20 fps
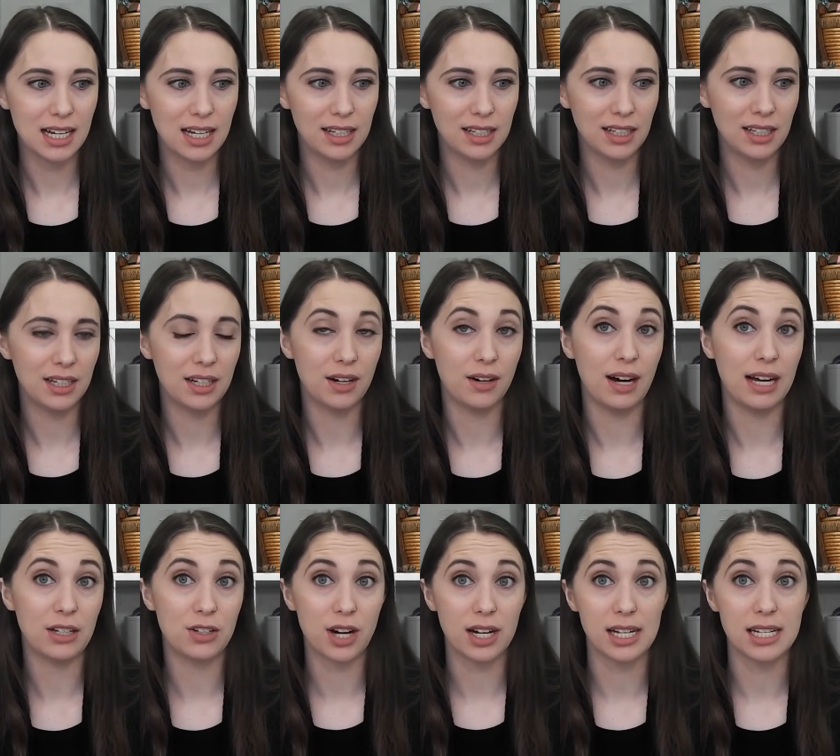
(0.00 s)
you know,
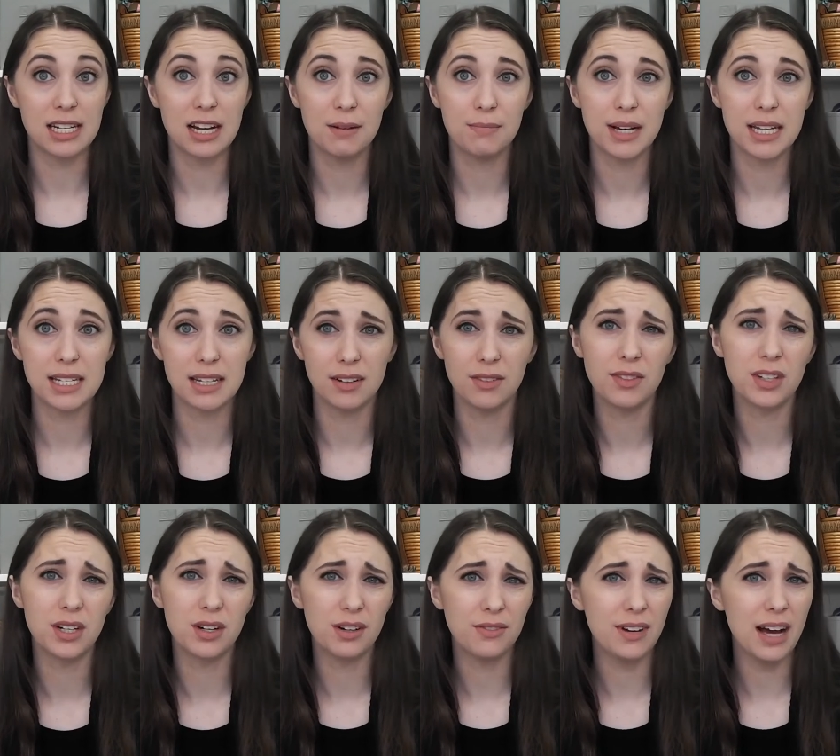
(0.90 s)
I try to tell myself,
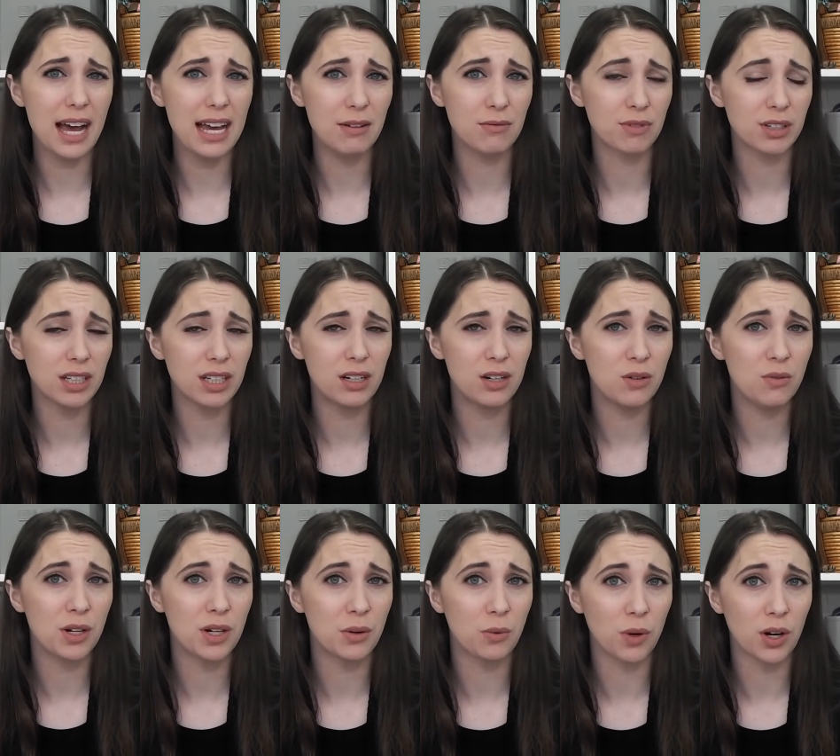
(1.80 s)
you know, if I really don't
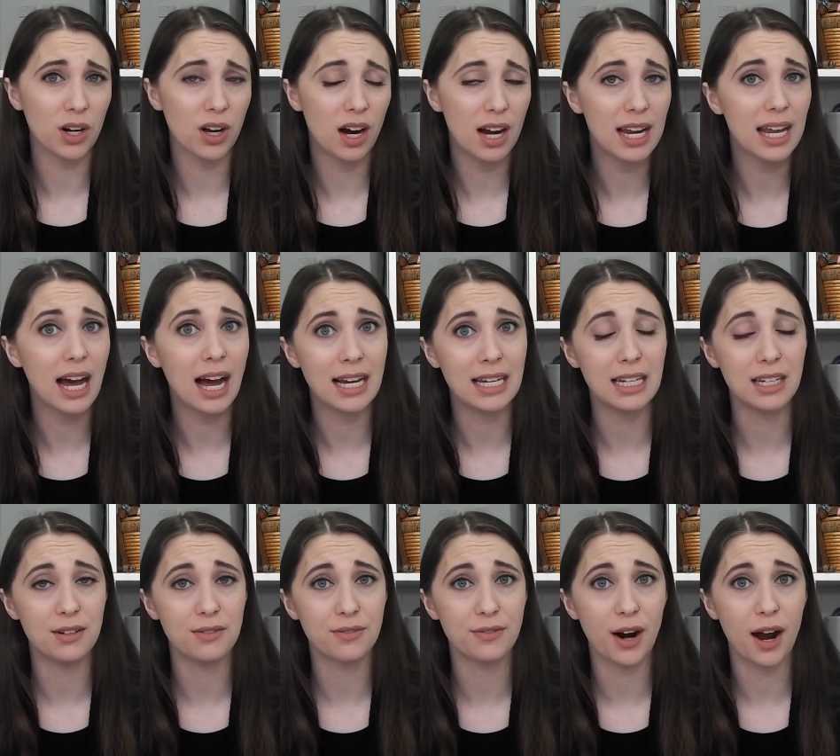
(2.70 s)
want to work on it, I need
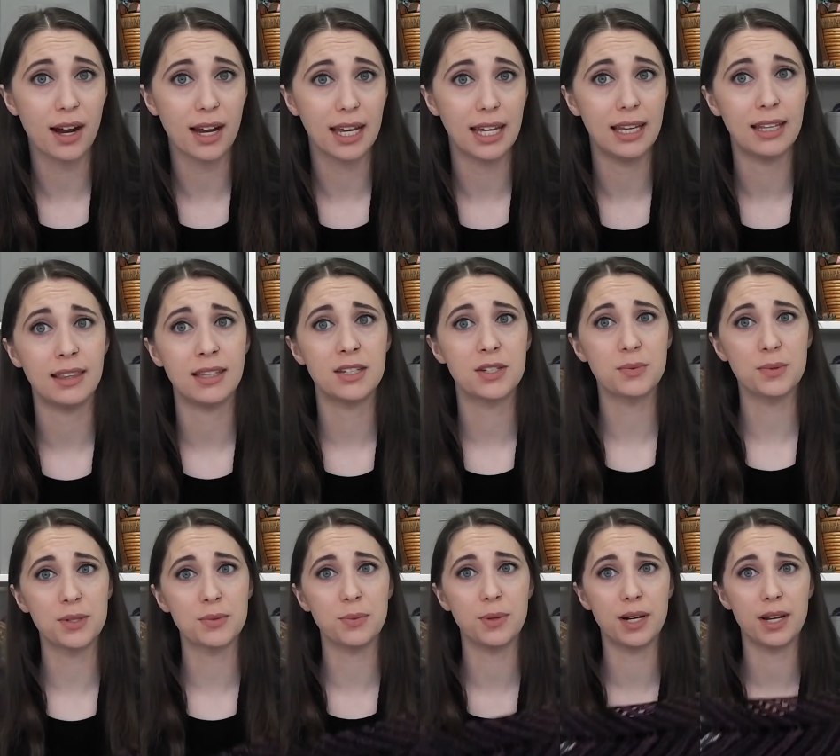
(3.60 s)
to frog it. And this
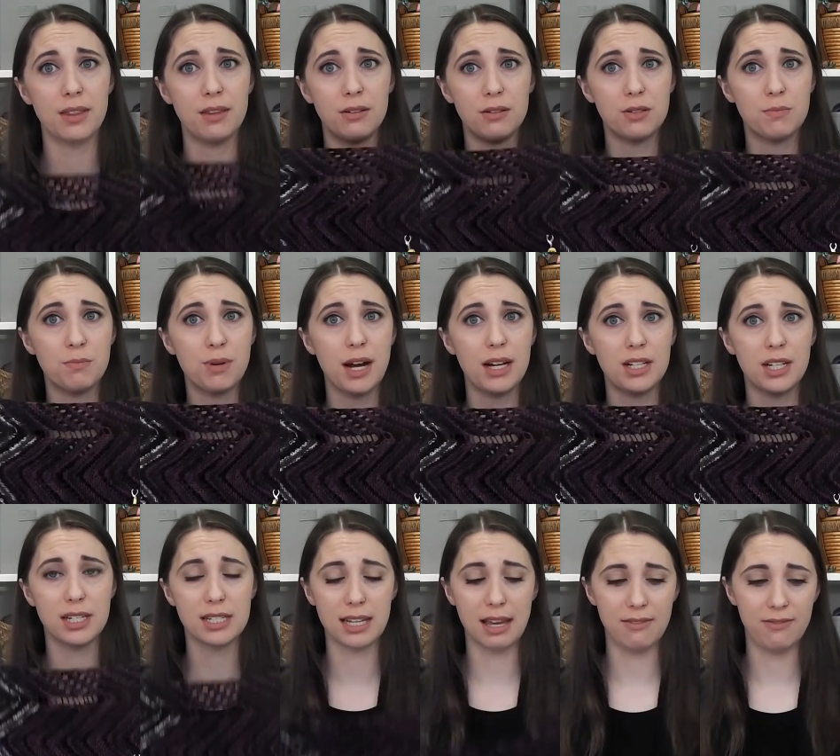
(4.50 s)
was one of those
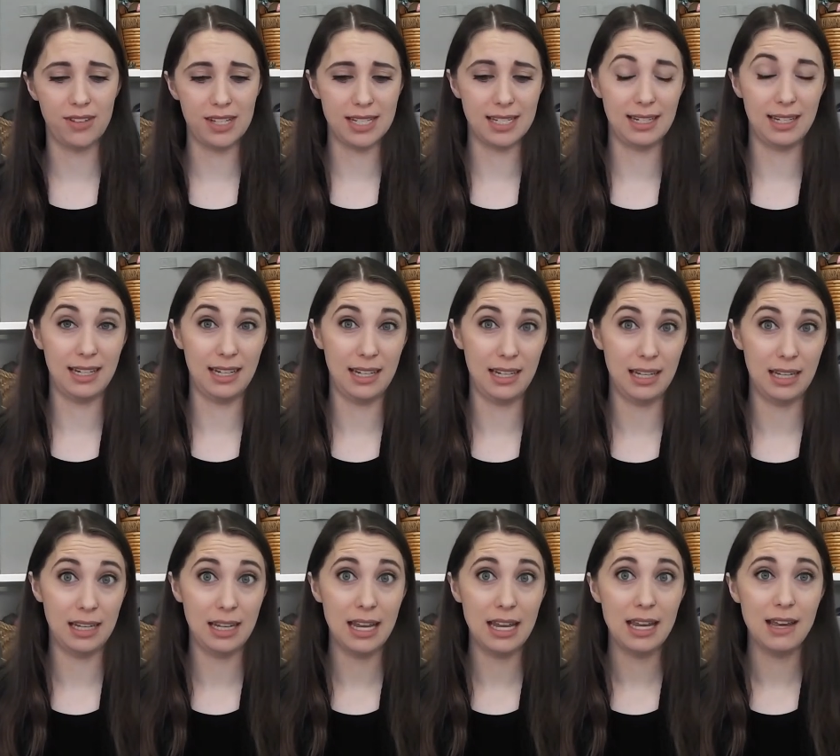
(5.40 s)
projects I
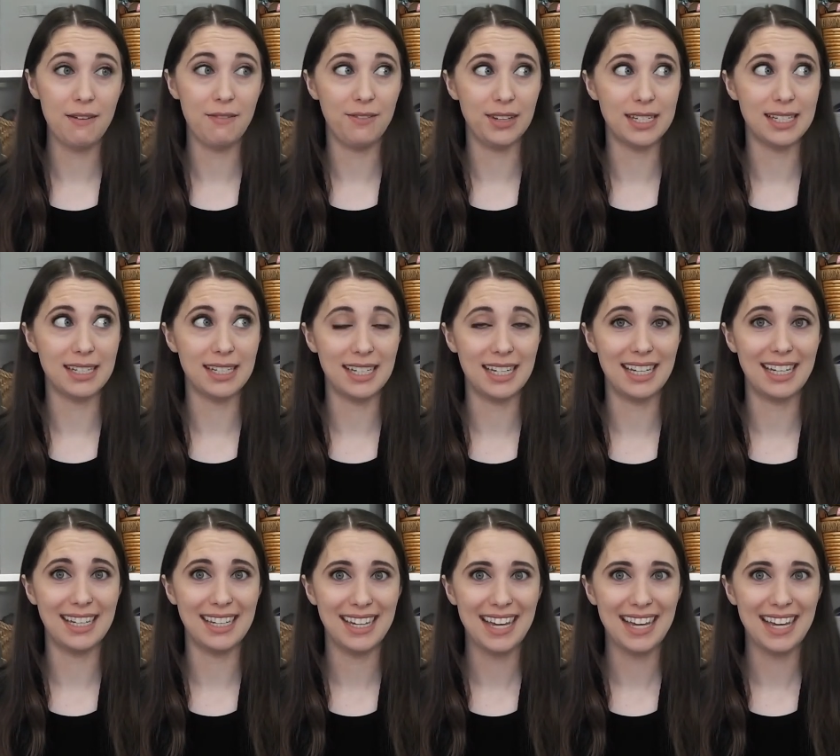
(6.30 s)
visited visited